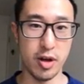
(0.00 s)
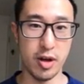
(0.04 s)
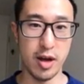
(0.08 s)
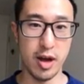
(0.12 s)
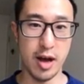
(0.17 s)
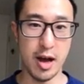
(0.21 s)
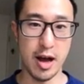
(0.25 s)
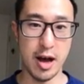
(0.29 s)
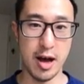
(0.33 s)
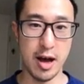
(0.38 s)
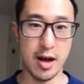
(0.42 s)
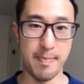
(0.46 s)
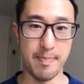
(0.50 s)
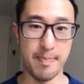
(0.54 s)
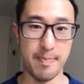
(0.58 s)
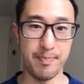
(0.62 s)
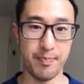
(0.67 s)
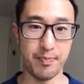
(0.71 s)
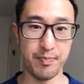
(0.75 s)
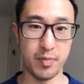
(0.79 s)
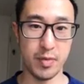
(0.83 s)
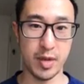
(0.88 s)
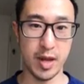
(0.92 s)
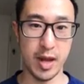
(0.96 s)

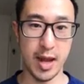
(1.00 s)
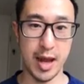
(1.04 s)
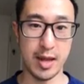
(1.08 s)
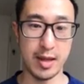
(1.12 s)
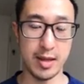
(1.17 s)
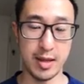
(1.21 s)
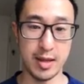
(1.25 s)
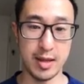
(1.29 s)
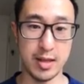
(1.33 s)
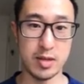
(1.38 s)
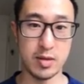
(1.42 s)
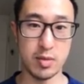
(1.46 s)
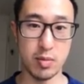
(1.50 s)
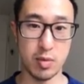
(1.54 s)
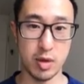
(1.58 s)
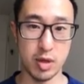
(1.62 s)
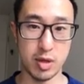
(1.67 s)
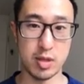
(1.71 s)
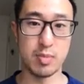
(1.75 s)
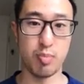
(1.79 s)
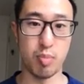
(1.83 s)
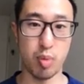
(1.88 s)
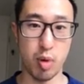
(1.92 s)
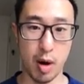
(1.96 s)
And this
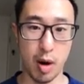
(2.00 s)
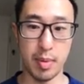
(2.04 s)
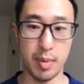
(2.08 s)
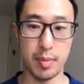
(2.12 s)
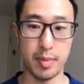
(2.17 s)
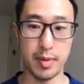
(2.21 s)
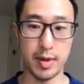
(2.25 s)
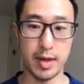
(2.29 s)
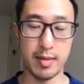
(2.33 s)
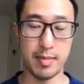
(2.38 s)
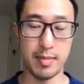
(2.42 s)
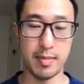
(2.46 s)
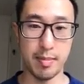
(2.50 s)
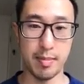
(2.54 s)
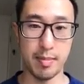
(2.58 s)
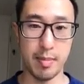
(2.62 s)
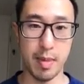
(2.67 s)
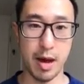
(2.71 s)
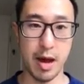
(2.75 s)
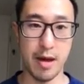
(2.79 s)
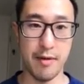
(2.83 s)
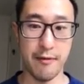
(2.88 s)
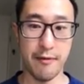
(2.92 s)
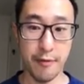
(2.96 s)
was probably
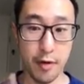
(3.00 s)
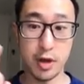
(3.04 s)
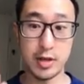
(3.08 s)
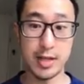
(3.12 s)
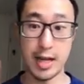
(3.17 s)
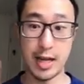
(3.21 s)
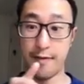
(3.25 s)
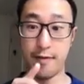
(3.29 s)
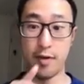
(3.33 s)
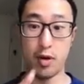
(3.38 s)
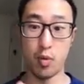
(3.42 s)
my first ever